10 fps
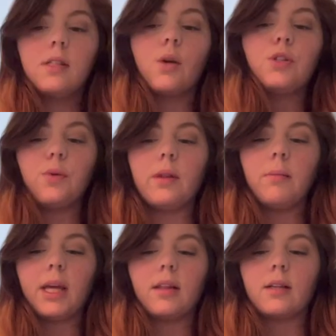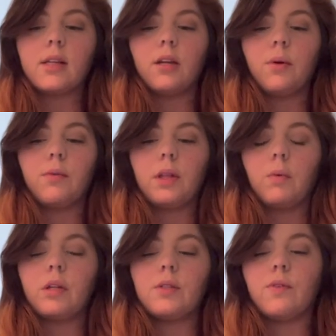So two of the main things I knew I really
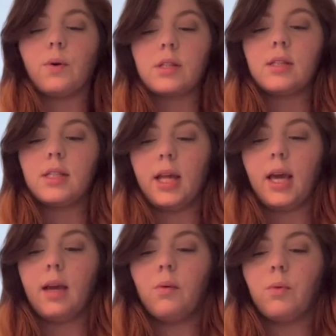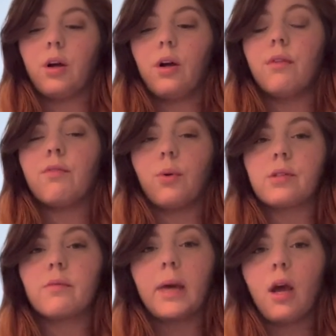wanted to focus on today were the
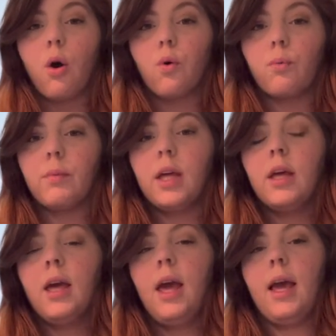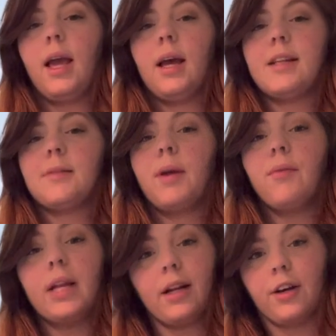floors of my home and my
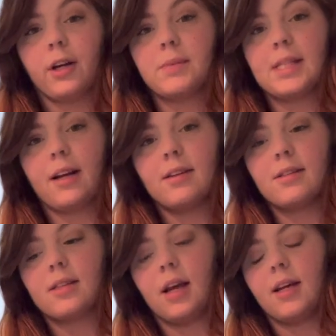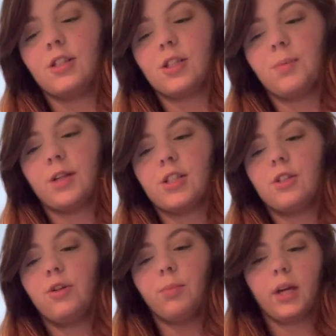reading nook upstairs. I just
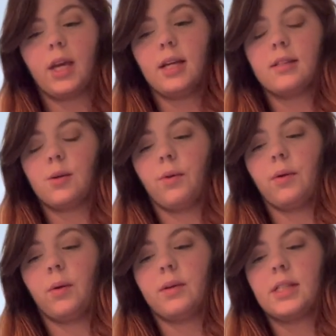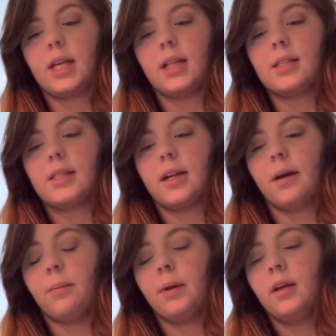purchased a new bookcase, so I really wanted to get that set
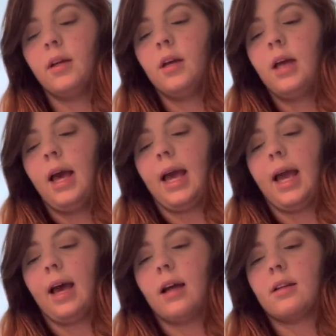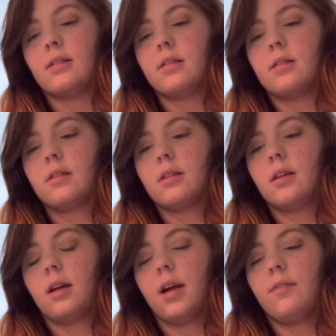up. And
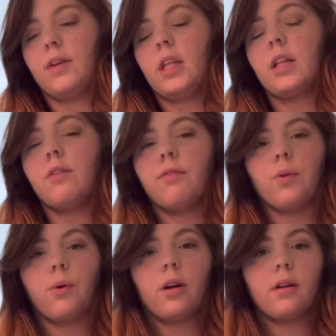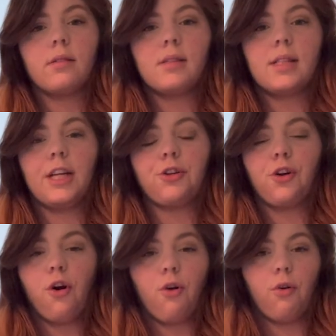I feel like the floors in
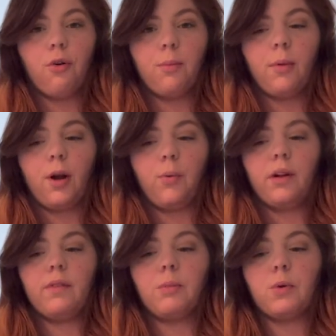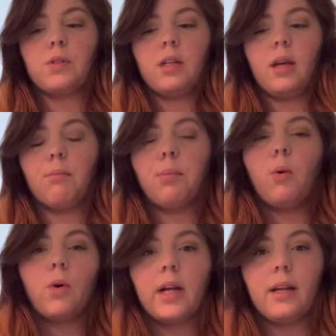your home are one of the most
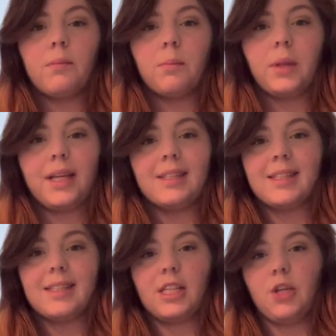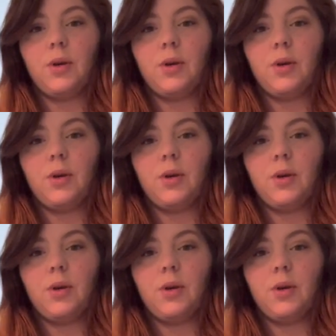important places that you